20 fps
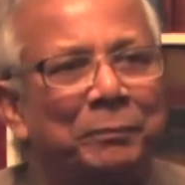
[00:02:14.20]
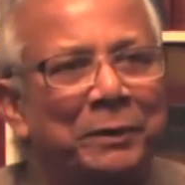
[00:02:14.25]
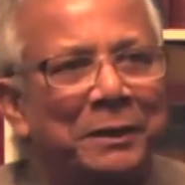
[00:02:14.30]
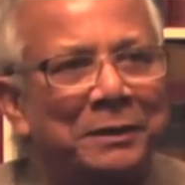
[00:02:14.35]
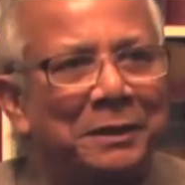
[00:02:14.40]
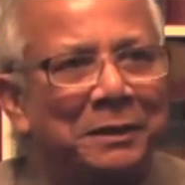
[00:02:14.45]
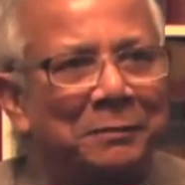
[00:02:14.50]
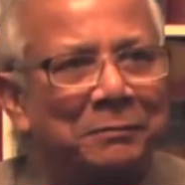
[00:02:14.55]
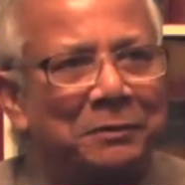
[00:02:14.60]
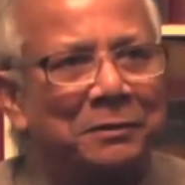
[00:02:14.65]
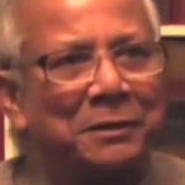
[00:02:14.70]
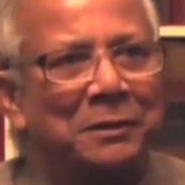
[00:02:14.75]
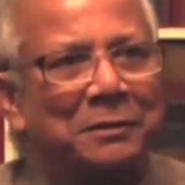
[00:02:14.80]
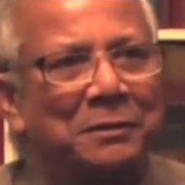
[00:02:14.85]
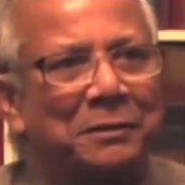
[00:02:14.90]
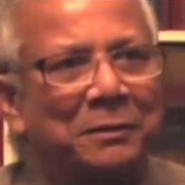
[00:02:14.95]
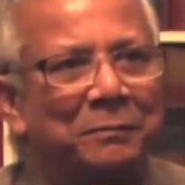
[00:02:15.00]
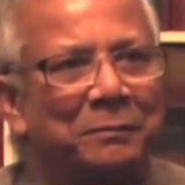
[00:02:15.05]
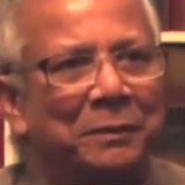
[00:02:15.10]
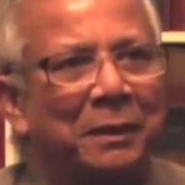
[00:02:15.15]
present
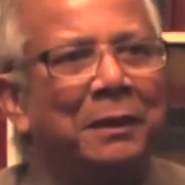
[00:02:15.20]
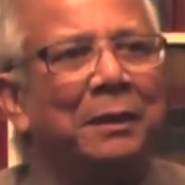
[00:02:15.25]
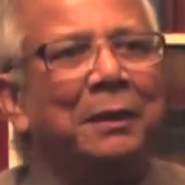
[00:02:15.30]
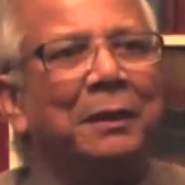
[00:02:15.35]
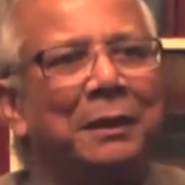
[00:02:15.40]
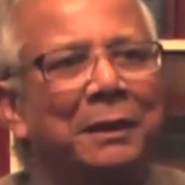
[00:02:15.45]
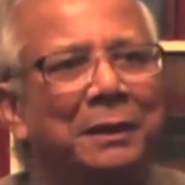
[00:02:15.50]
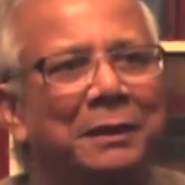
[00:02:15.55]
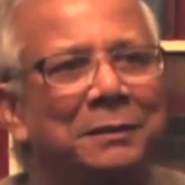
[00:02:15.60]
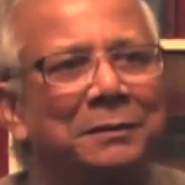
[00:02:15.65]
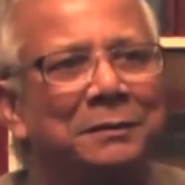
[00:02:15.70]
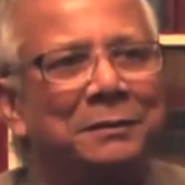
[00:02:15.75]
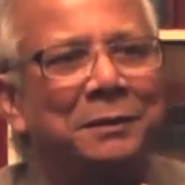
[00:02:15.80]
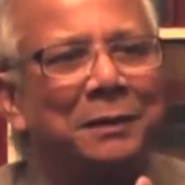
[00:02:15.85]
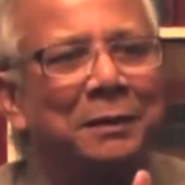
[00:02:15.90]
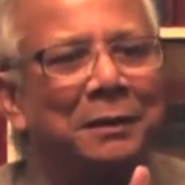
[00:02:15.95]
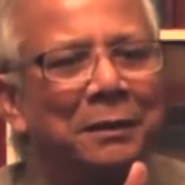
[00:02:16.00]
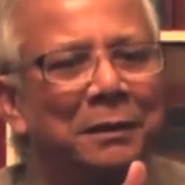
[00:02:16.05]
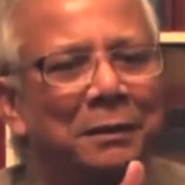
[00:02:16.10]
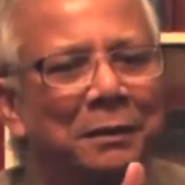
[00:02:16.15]
system is
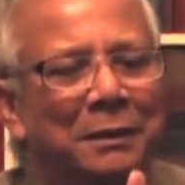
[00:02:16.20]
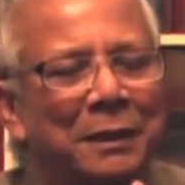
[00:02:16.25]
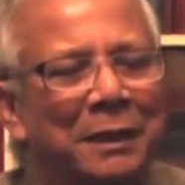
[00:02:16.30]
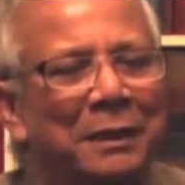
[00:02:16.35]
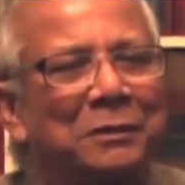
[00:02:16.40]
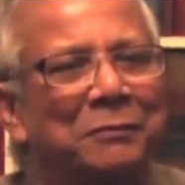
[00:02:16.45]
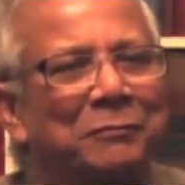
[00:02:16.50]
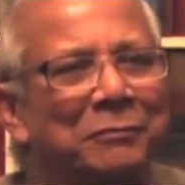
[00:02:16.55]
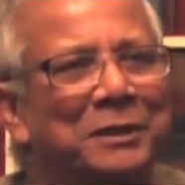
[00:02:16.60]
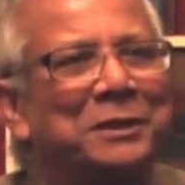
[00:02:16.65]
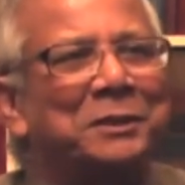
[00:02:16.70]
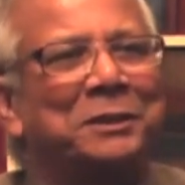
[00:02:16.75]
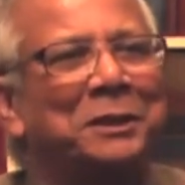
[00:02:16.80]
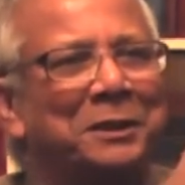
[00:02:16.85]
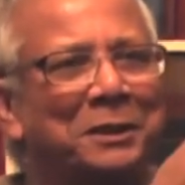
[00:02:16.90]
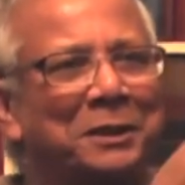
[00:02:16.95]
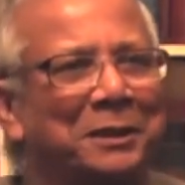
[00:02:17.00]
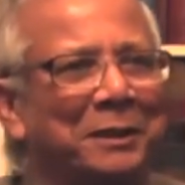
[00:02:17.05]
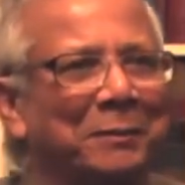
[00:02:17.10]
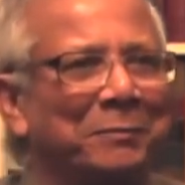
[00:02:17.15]
kind of
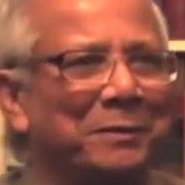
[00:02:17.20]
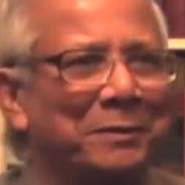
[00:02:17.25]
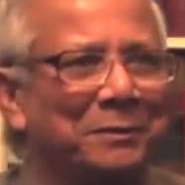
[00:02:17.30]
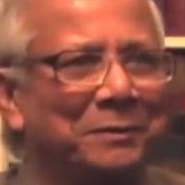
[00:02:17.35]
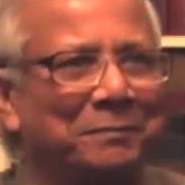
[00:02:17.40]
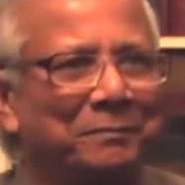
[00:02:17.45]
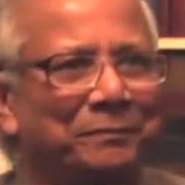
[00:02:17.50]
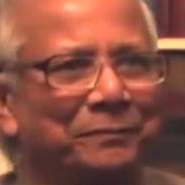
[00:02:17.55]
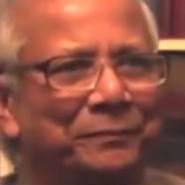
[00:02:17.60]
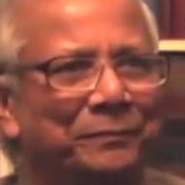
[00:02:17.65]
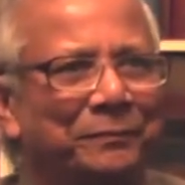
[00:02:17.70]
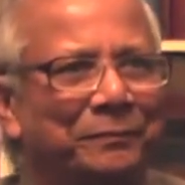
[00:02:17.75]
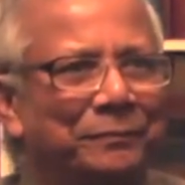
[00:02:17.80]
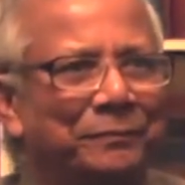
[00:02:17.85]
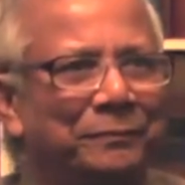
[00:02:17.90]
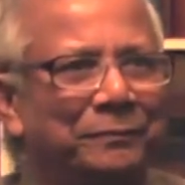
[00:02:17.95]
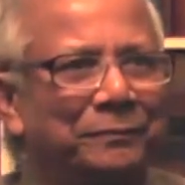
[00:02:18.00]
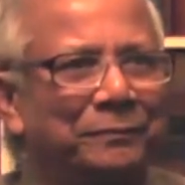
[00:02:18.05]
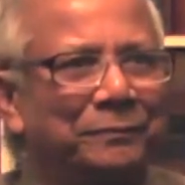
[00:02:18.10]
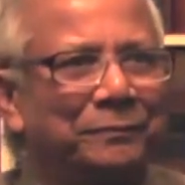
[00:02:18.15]
restricted capitalism.
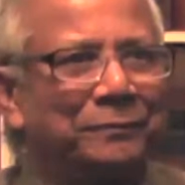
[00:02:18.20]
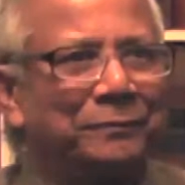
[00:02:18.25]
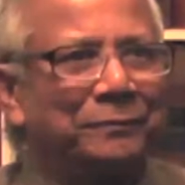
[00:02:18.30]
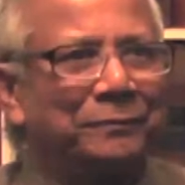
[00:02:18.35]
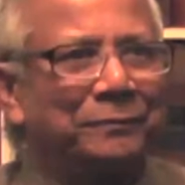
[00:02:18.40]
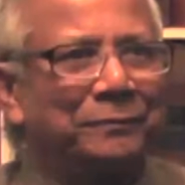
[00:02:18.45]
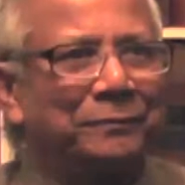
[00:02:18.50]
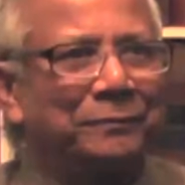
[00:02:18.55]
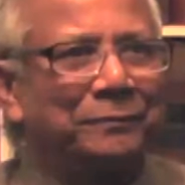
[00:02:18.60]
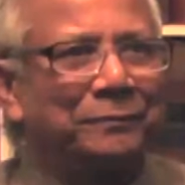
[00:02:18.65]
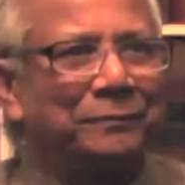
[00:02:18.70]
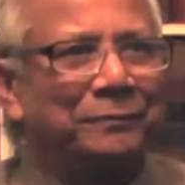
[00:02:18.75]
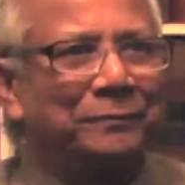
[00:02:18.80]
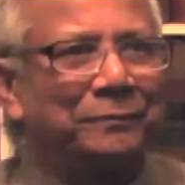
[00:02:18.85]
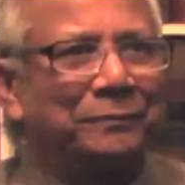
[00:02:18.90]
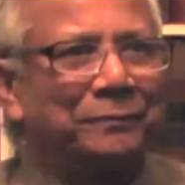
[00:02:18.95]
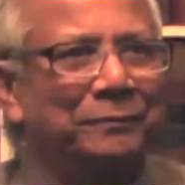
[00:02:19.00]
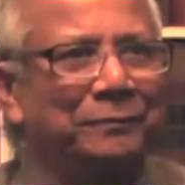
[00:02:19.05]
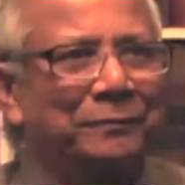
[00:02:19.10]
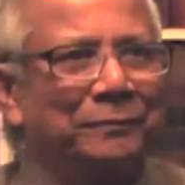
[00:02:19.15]
When, when you talk
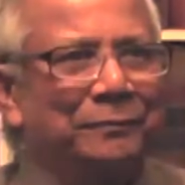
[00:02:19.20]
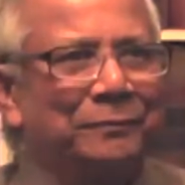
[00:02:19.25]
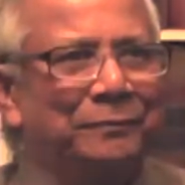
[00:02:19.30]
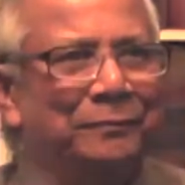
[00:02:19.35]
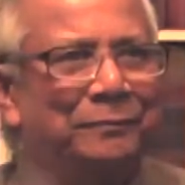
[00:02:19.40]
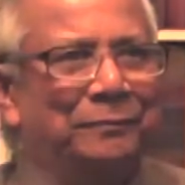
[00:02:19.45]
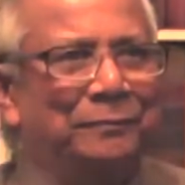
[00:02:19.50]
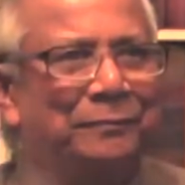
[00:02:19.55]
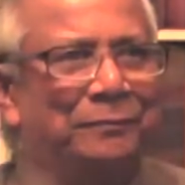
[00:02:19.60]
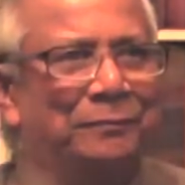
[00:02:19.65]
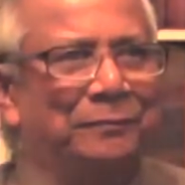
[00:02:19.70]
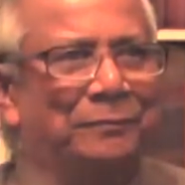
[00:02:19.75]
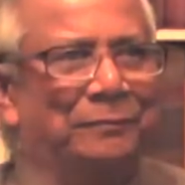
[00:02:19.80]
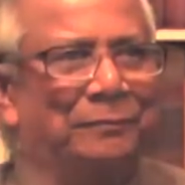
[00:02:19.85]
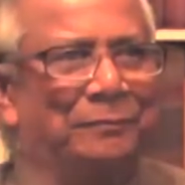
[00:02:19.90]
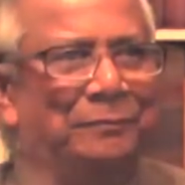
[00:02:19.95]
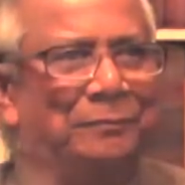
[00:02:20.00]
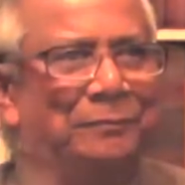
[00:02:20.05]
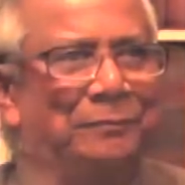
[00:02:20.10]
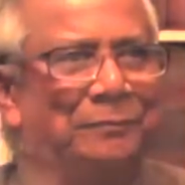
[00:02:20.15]
to big
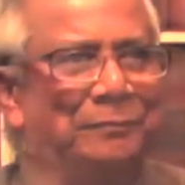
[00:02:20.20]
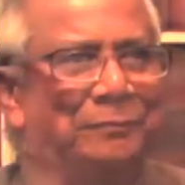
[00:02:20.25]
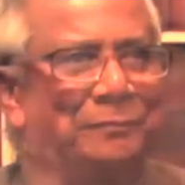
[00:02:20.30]
multinational companies